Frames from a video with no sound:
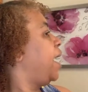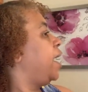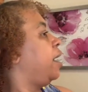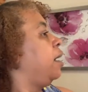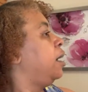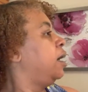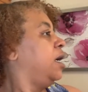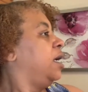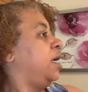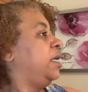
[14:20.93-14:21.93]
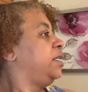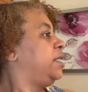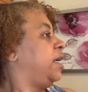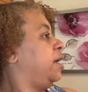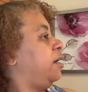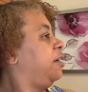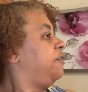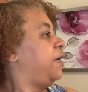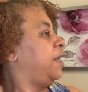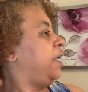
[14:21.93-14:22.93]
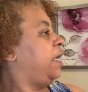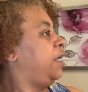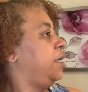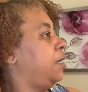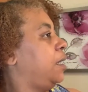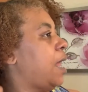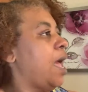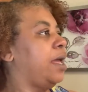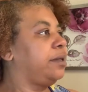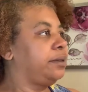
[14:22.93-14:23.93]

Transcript: hair and tell if I need it or not.